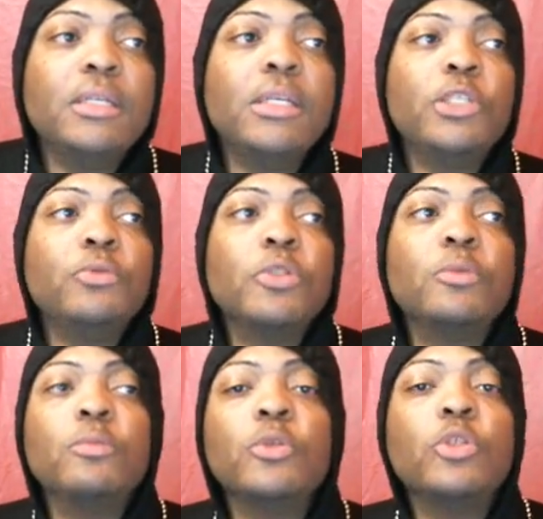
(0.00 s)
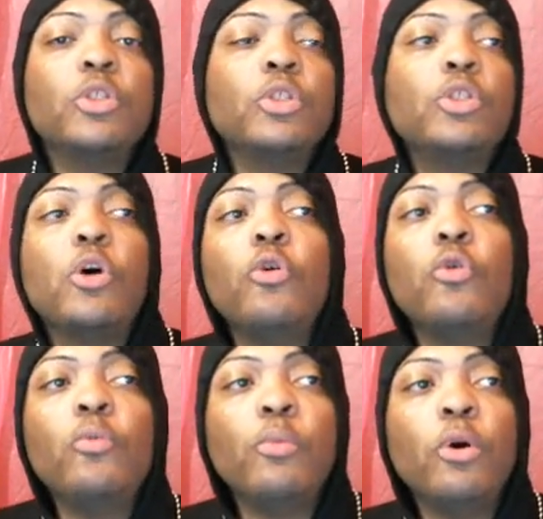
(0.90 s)
This was
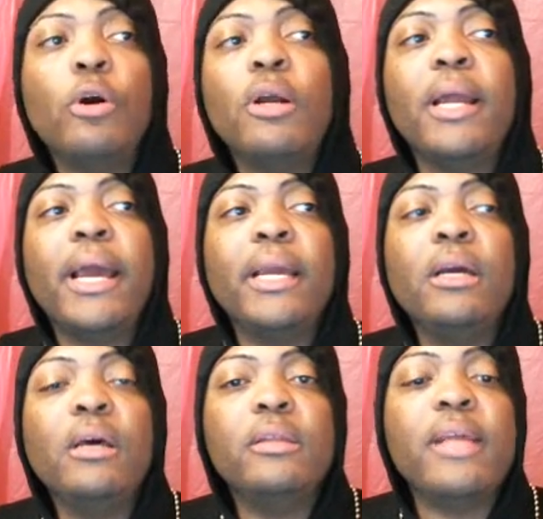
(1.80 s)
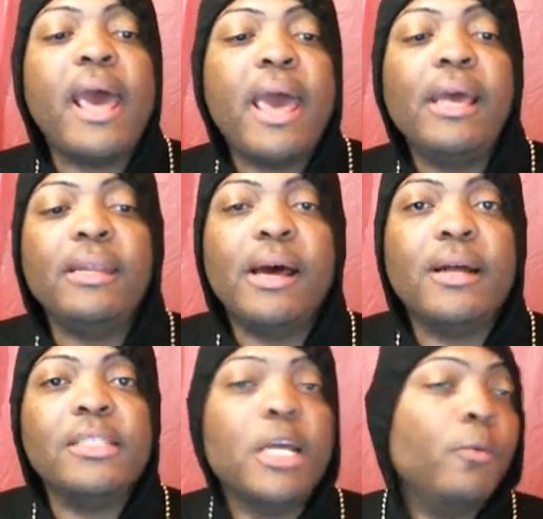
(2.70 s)
so more like the
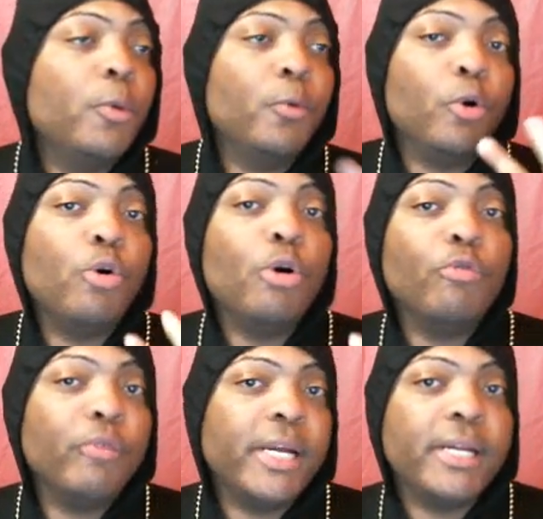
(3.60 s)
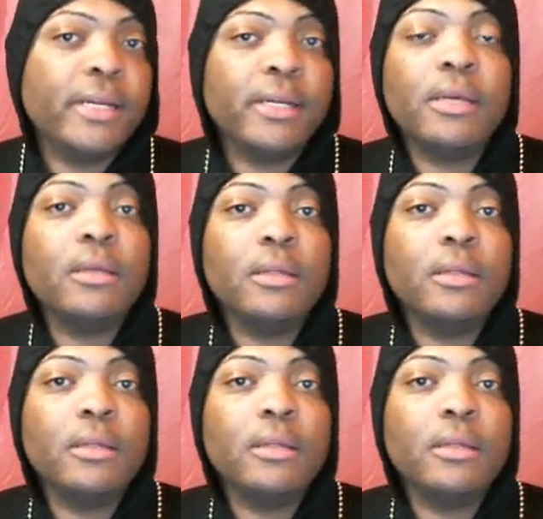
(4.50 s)
headlines that we were all reading